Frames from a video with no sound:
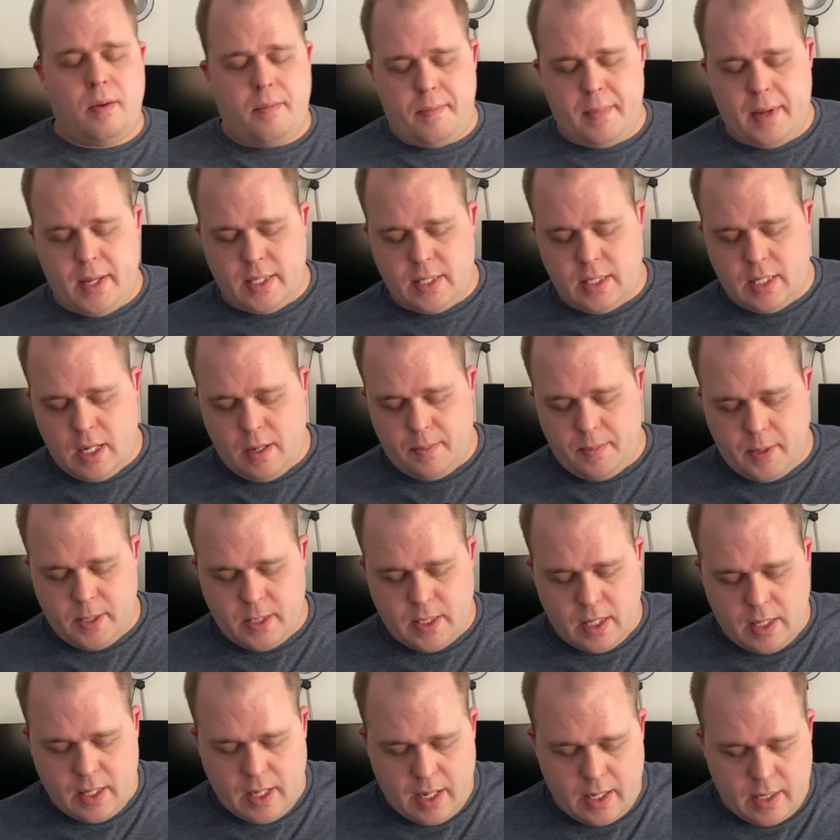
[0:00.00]
messed up because
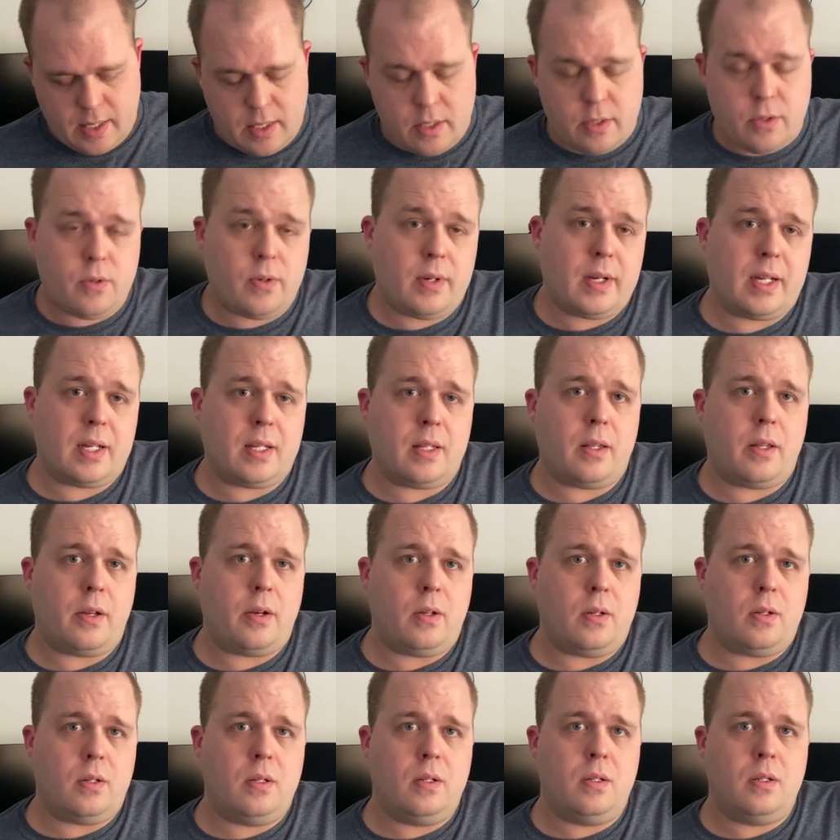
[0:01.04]
I like to drink a
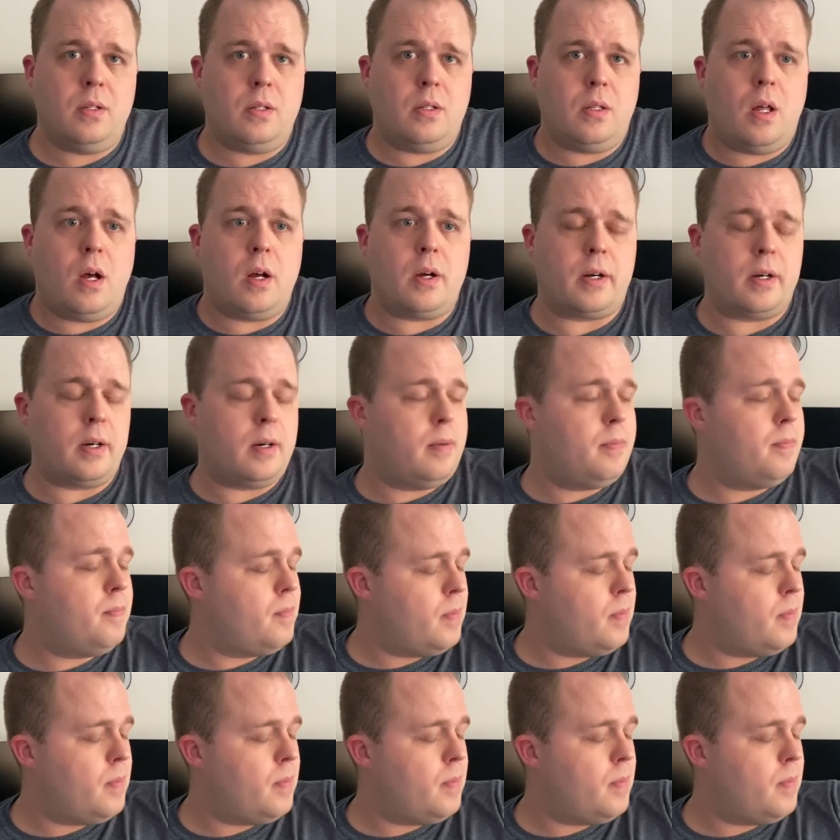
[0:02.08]
little longer.